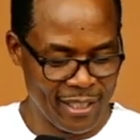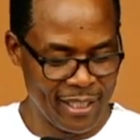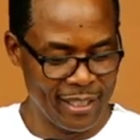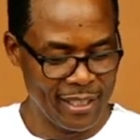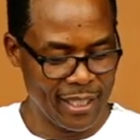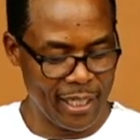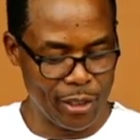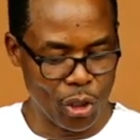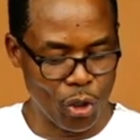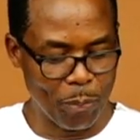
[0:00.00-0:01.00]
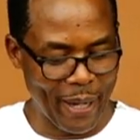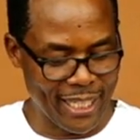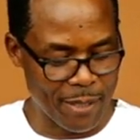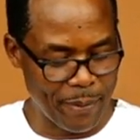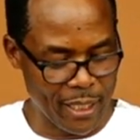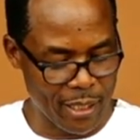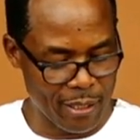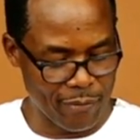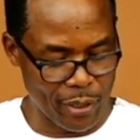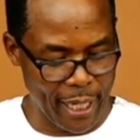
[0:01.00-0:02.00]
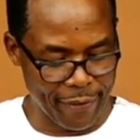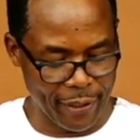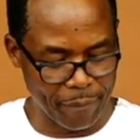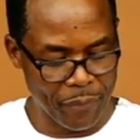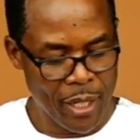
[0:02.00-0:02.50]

Hmm? You occupy space for nothing.